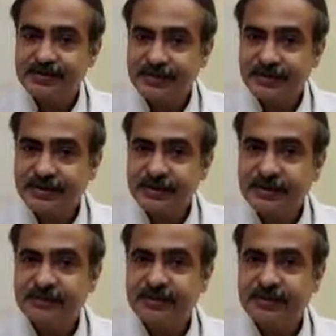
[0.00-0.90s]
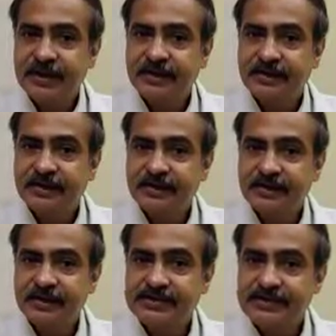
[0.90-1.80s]
then it will take a
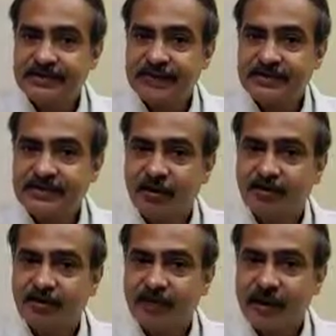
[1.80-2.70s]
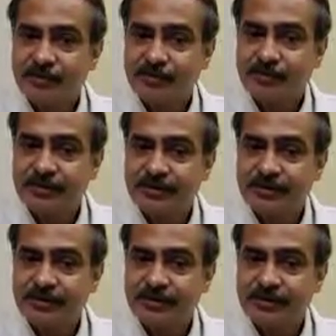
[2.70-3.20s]
big slice of the capsule,